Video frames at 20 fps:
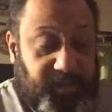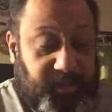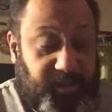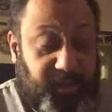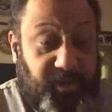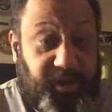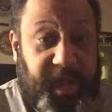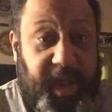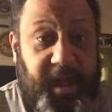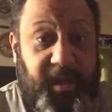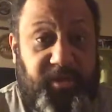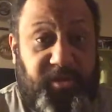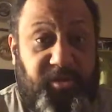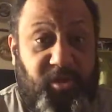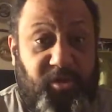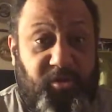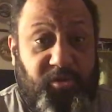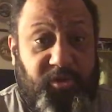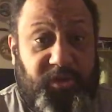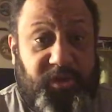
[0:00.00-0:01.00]
So yeah,
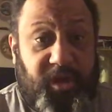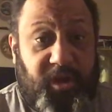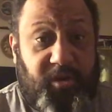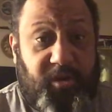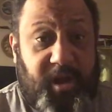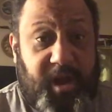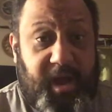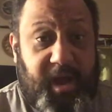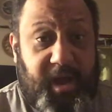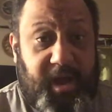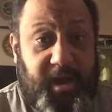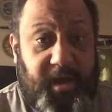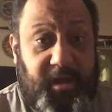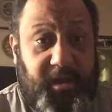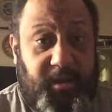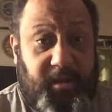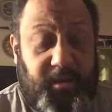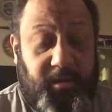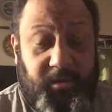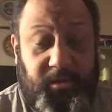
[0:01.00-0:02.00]
those are
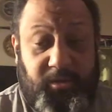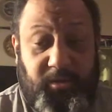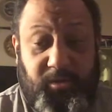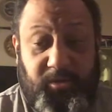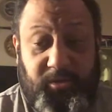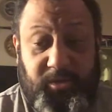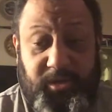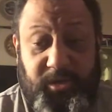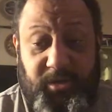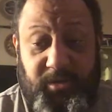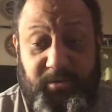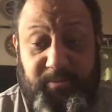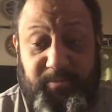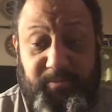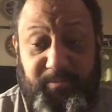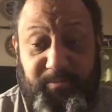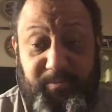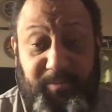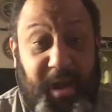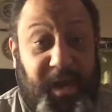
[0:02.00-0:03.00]

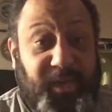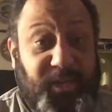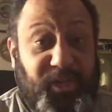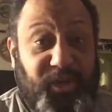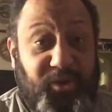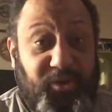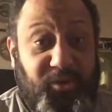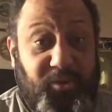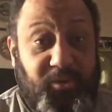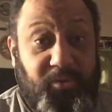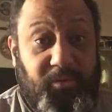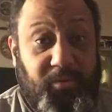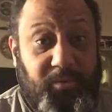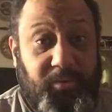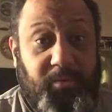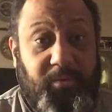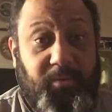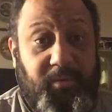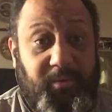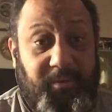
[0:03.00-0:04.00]
my two
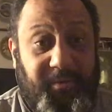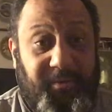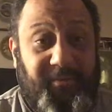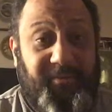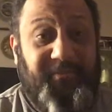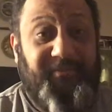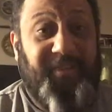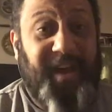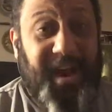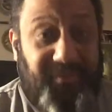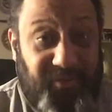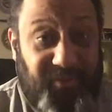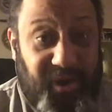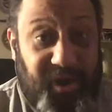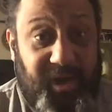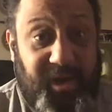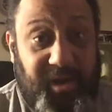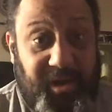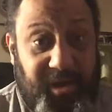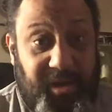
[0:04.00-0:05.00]

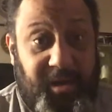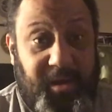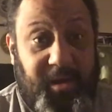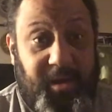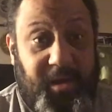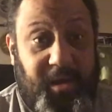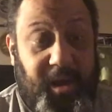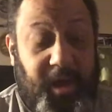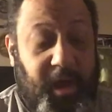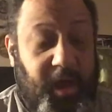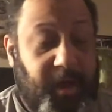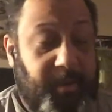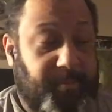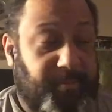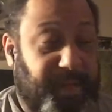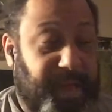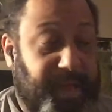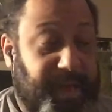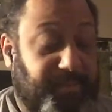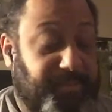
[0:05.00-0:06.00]
favorite
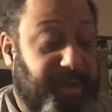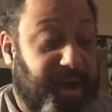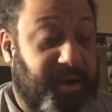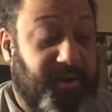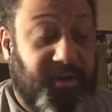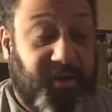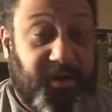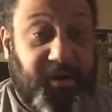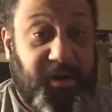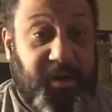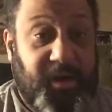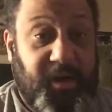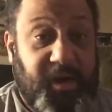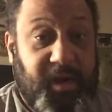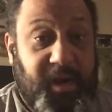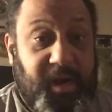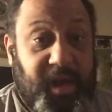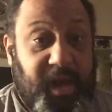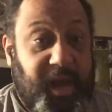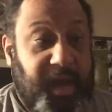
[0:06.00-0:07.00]
black powder.
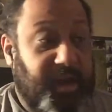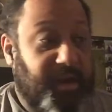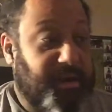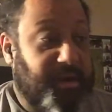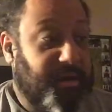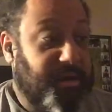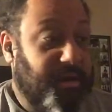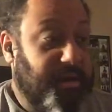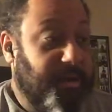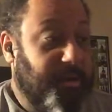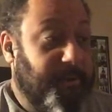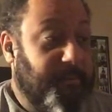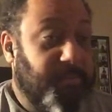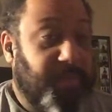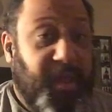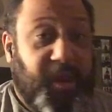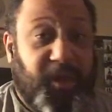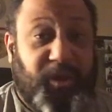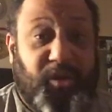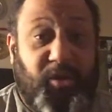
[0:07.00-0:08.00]
And
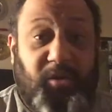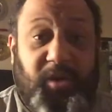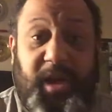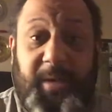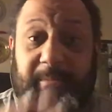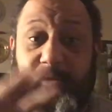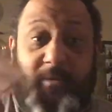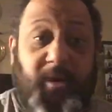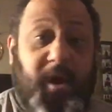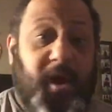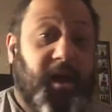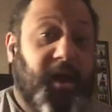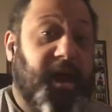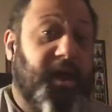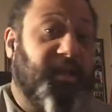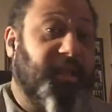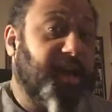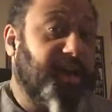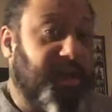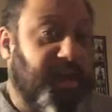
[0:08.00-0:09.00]
don't get me wrong, I
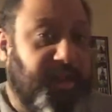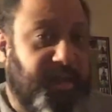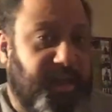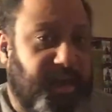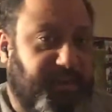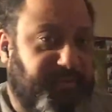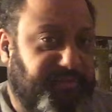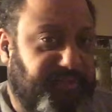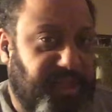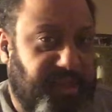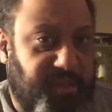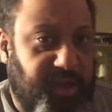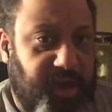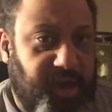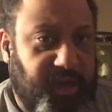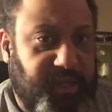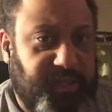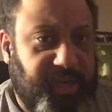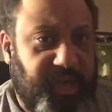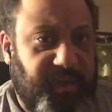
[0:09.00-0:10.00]
like
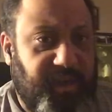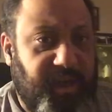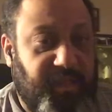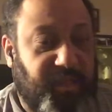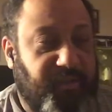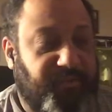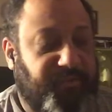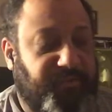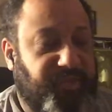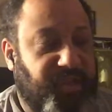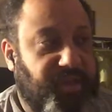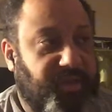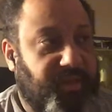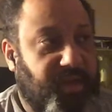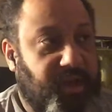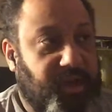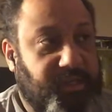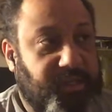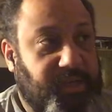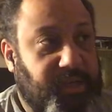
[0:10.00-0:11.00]
flintlocks. I love
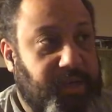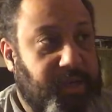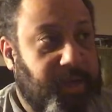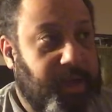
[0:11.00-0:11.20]
flintlocks.